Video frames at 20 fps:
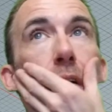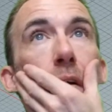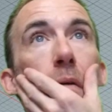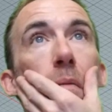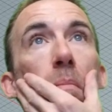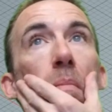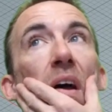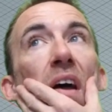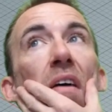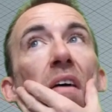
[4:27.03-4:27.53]

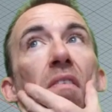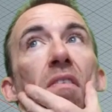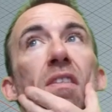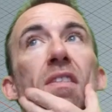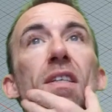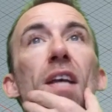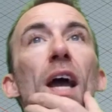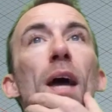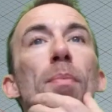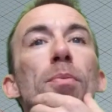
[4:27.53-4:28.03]
Man, this
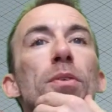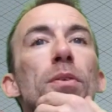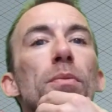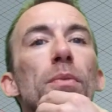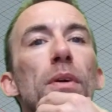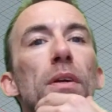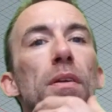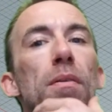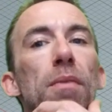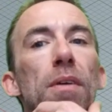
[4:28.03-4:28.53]
capture running,
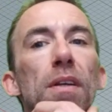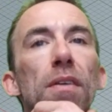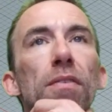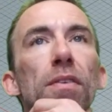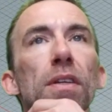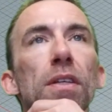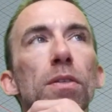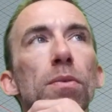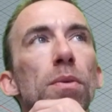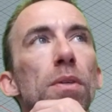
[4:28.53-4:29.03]
man, everything's
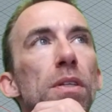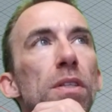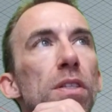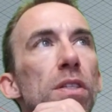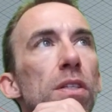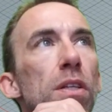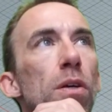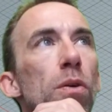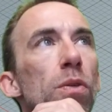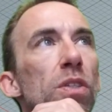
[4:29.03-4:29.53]
running
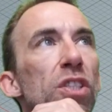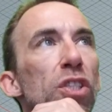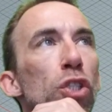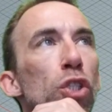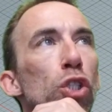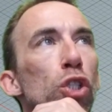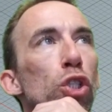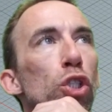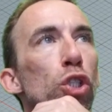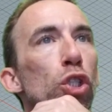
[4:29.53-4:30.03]
slow as
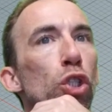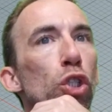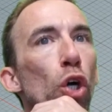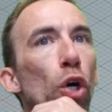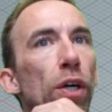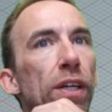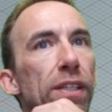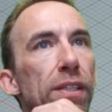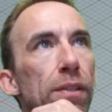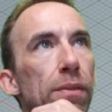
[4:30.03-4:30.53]

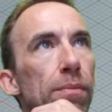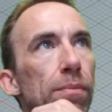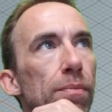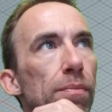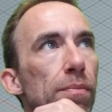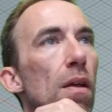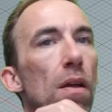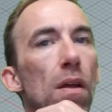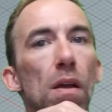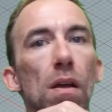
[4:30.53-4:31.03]
shite.
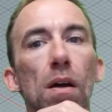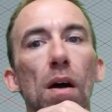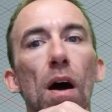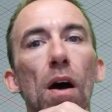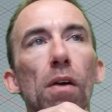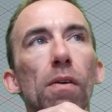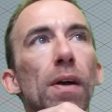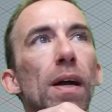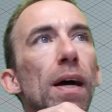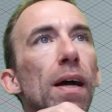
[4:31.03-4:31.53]

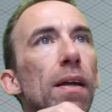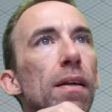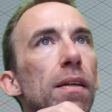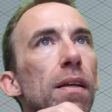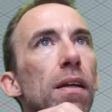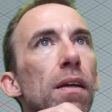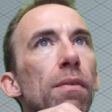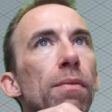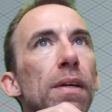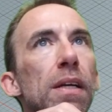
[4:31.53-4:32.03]
Alright, here
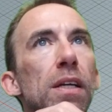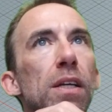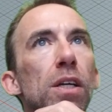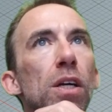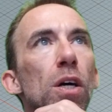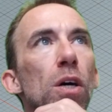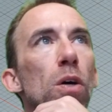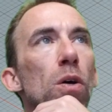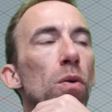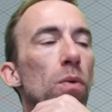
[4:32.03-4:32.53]
we
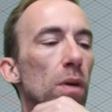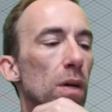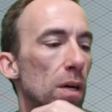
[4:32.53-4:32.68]
go.